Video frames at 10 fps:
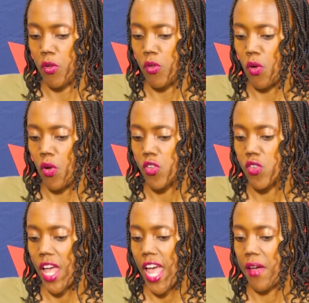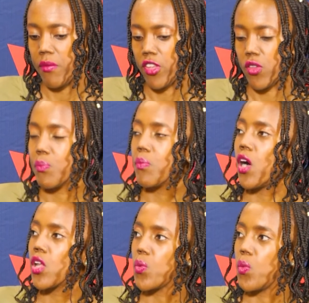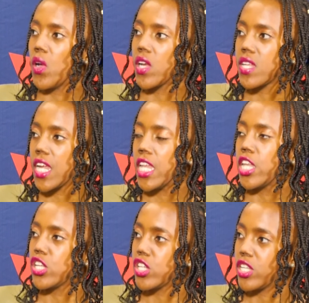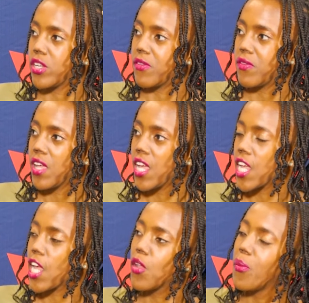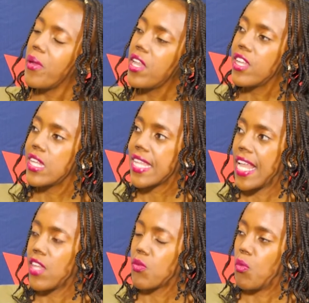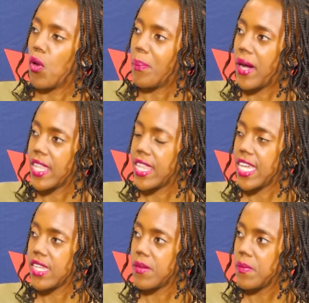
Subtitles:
you also have the Smart Works initiative. Can you please tell us more about that?